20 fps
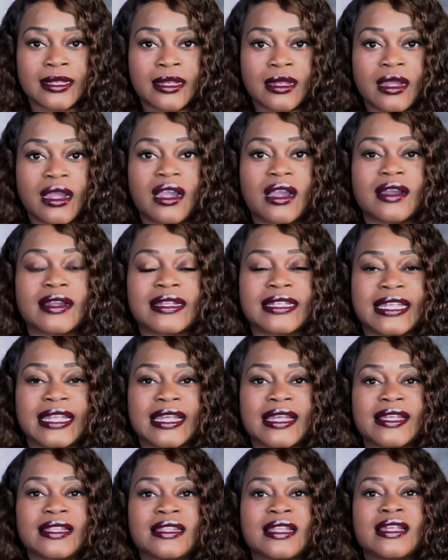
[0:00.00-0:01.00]

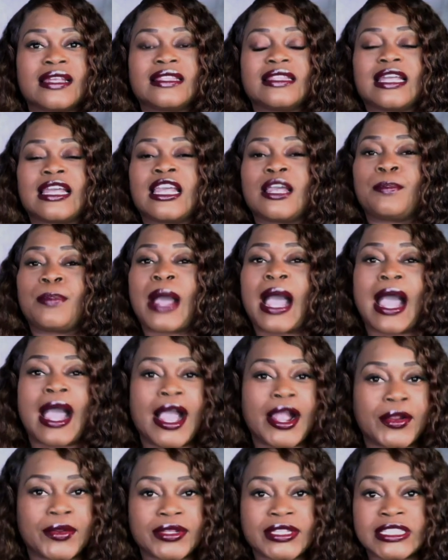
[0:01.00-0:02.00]
Again, the
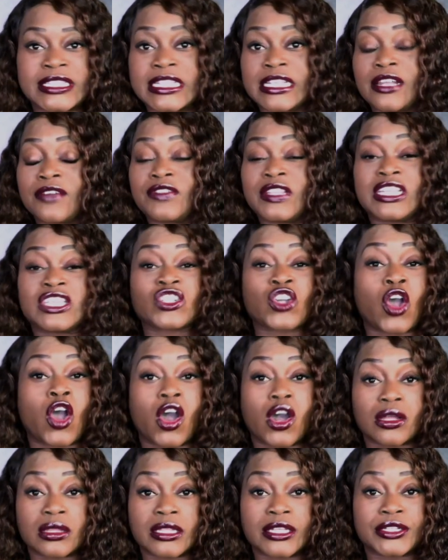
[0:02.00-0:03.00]
hypocrisy of these
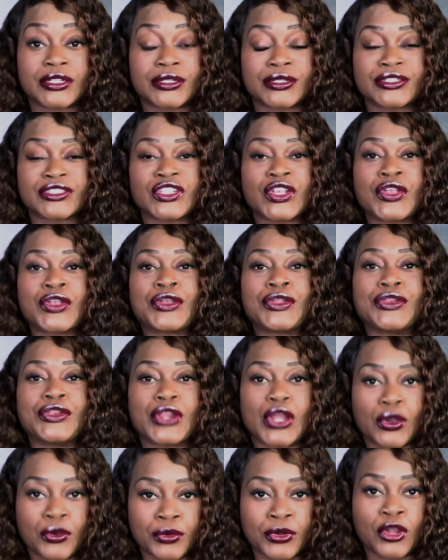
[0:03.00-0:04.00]
cult leaders
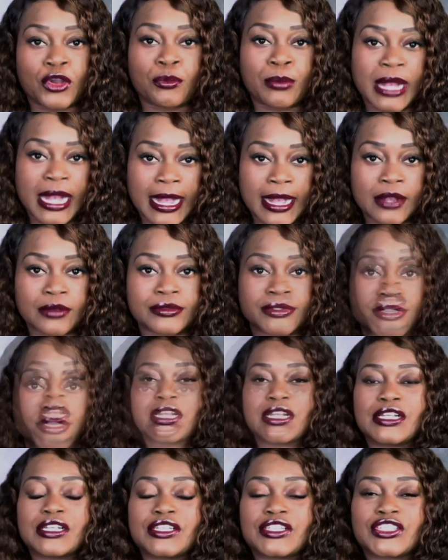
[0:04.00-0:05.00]
know no
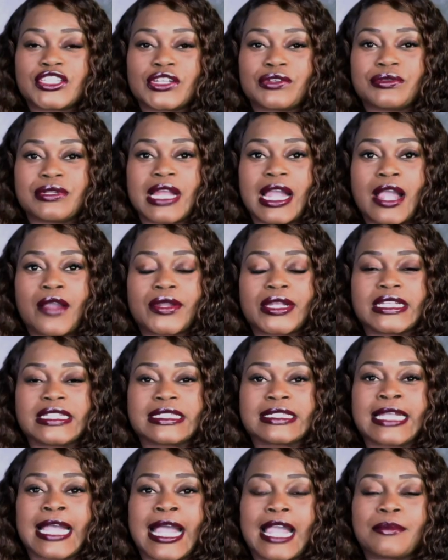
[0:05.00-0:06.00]
bounds. So now as
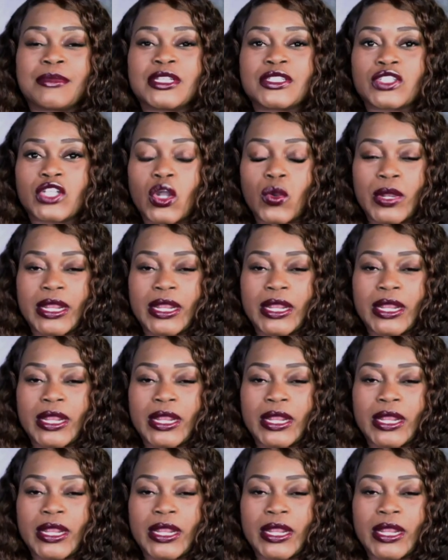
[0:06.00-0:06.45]
time is going